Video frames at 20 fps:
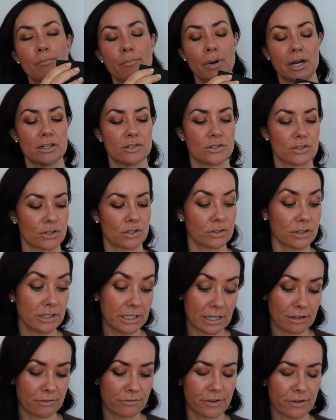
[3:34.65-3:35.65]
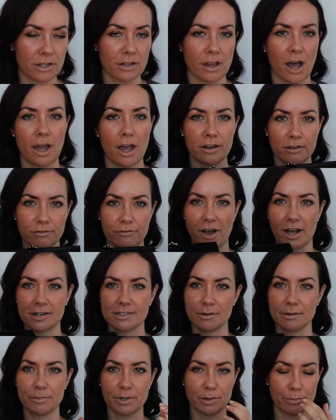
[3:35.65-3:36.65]
but it certainly can fit a lot. In fact,
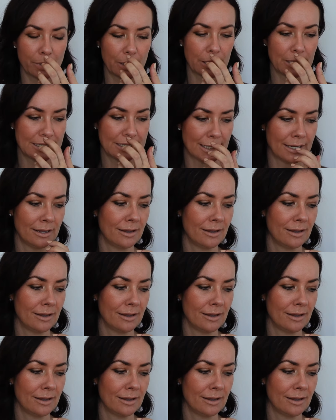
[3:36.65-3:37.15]
I'm going to put